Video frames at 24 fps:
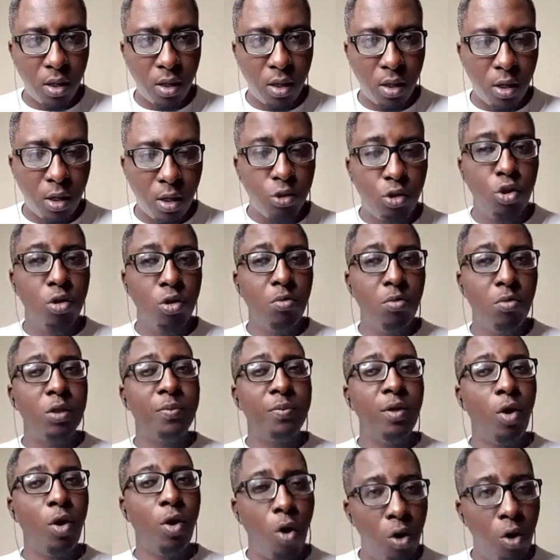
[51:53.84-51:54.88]
So you must be
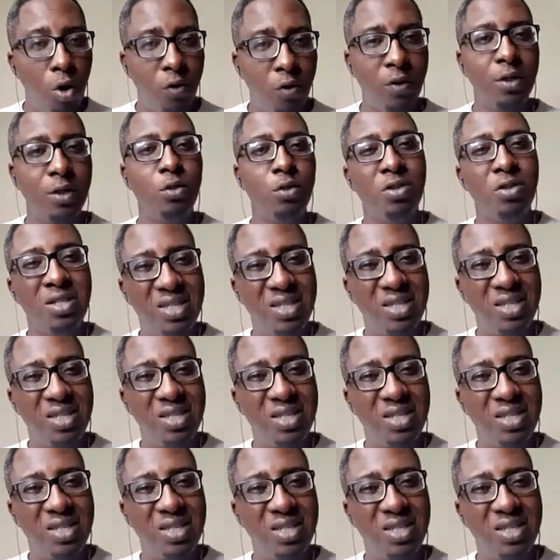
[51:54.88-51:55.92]
hungry to
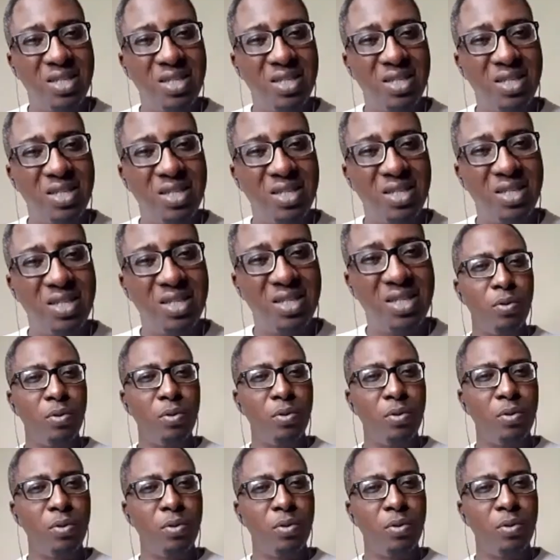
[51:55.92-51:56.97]
sell your skill. You
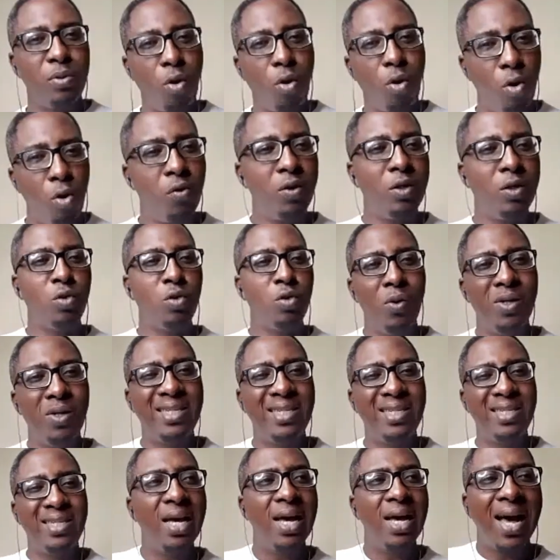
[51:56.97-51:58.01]
must be hungry to always say,
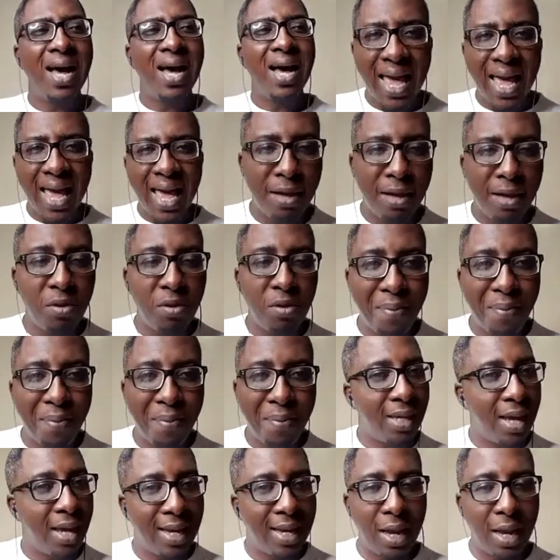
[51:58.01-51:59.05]
I can be better.
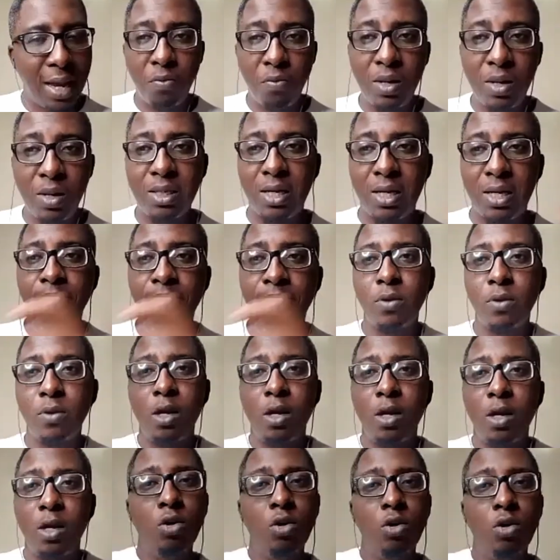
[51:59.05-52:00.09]
Yes.
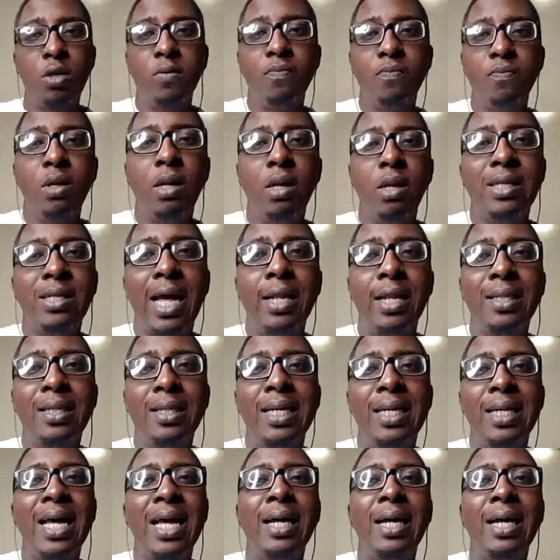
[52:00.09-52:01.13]
Look,
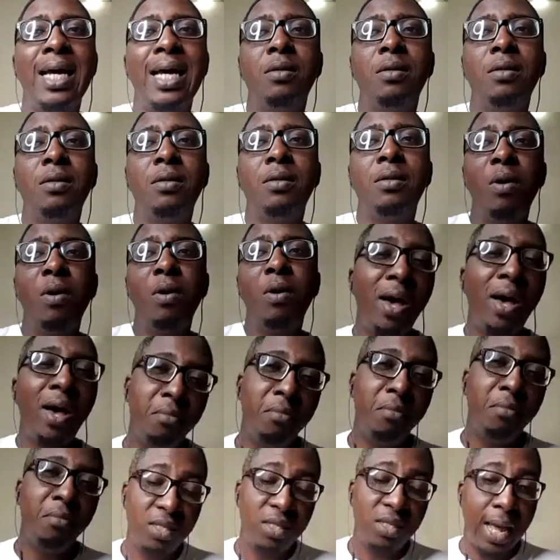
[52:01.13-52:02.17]
there are people I meet
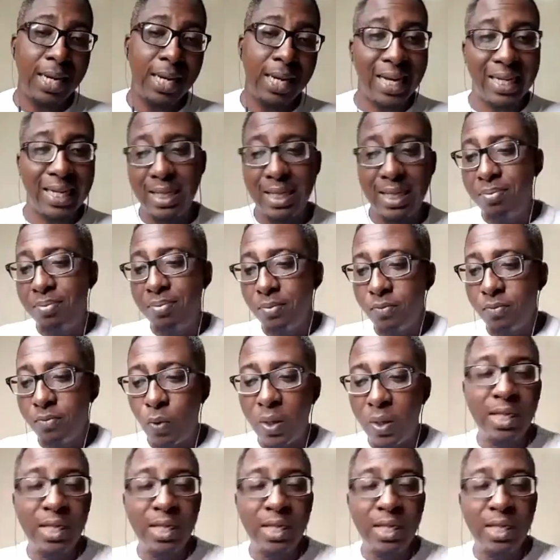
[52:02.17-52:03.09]
and I keep, when they see